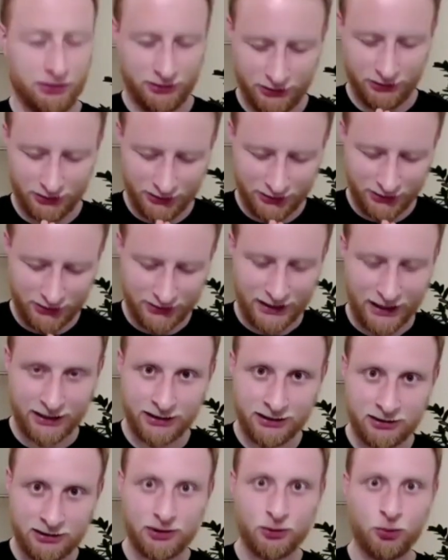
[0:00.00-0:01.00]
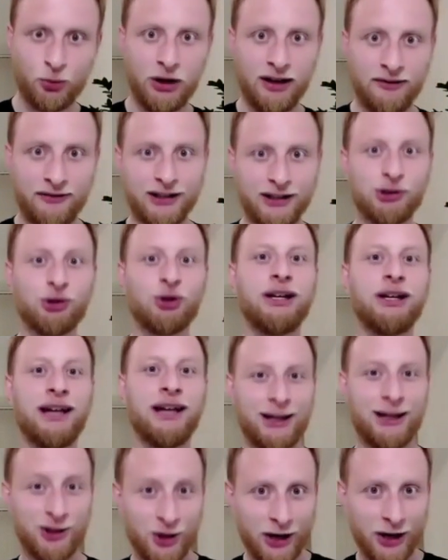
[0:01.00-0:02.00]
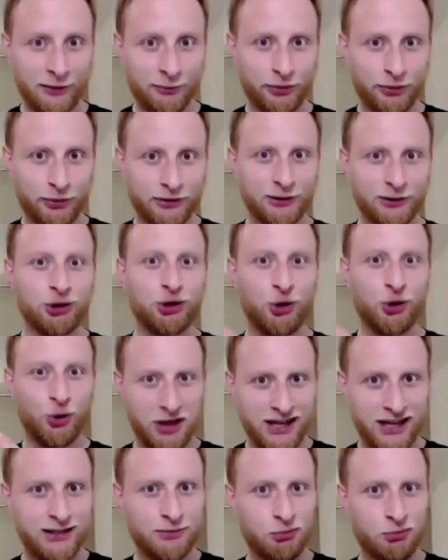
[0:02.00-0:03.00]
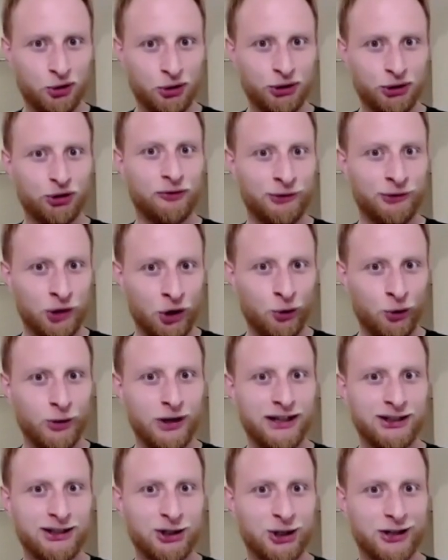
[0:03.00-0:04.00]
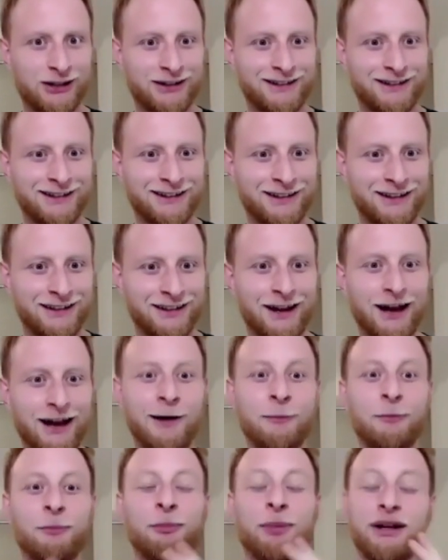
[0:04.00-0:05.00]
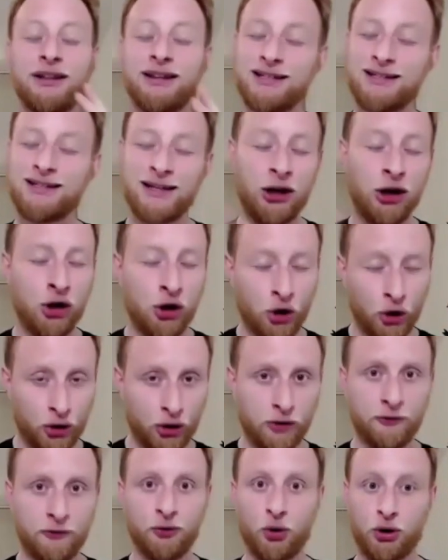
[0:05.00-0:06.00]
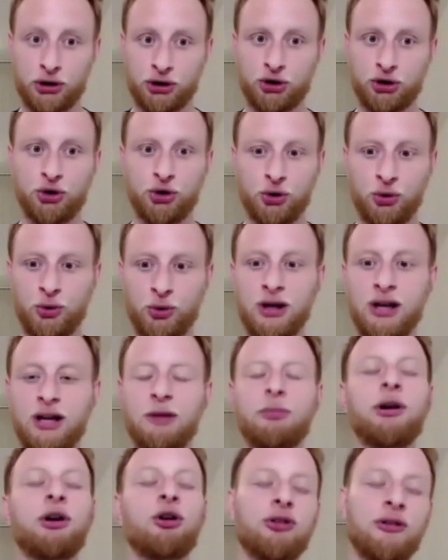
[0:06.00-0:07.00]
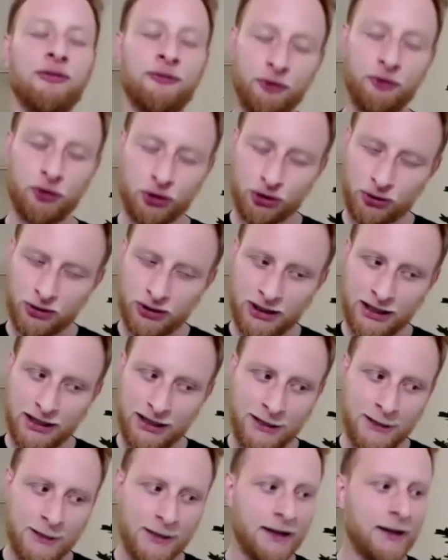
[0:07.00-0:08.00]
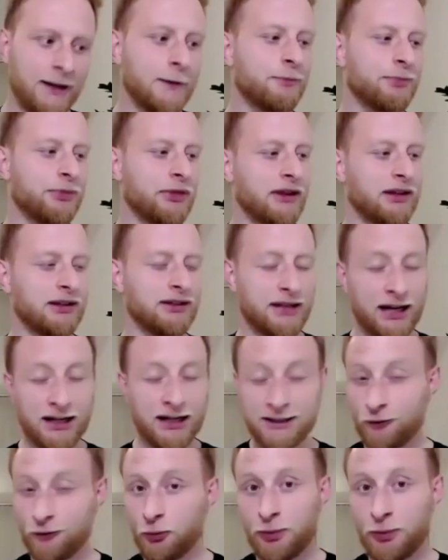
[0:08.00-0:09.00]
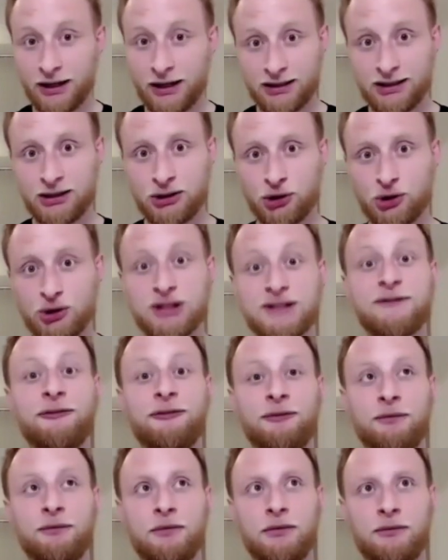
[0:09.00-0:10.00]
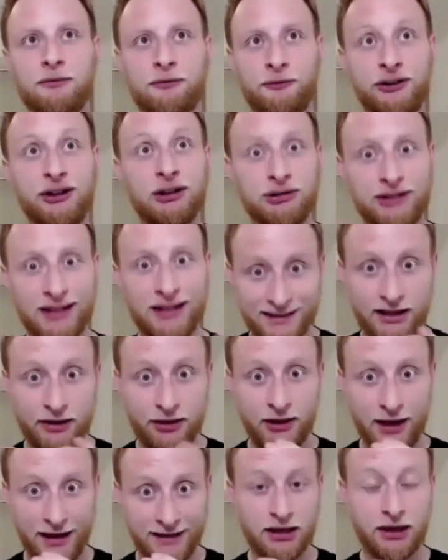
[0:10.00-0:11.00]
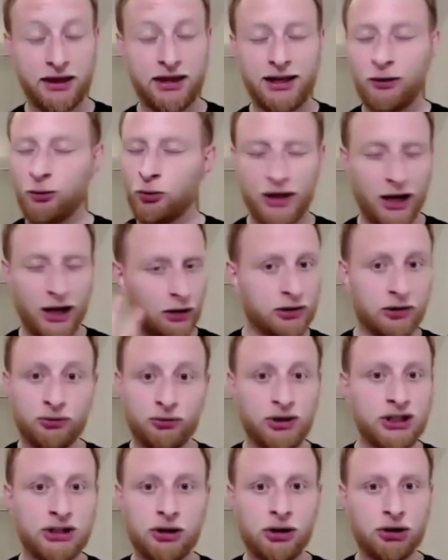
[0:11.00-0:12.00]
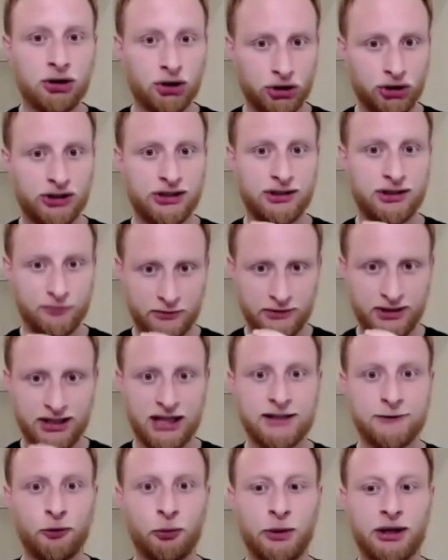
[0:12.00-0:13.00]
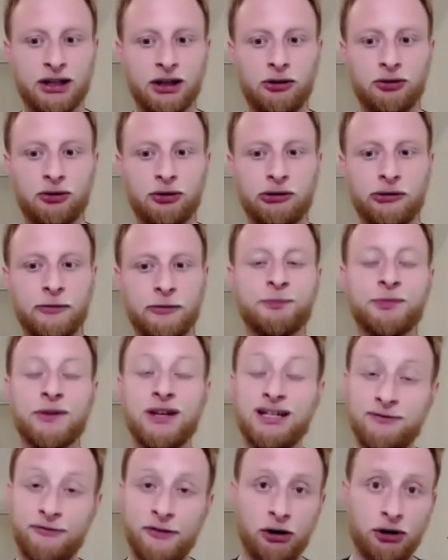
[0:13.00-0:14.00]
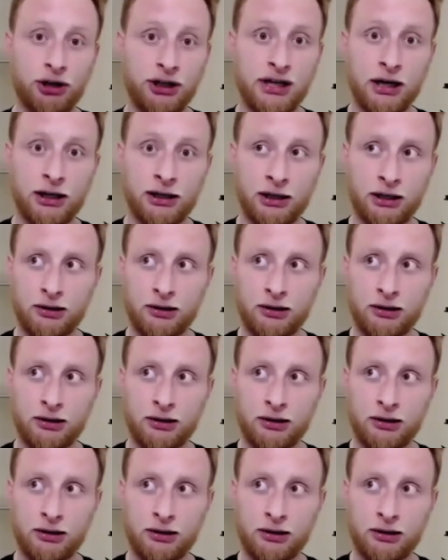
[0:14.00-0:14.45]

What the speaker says: Science will eventually catch up to this point of knowledge, but there's a lot of work to do, because unfortunately, the Dance for Parkinson's field as a thing, without the research, just Dance for Parkinson's, is very young.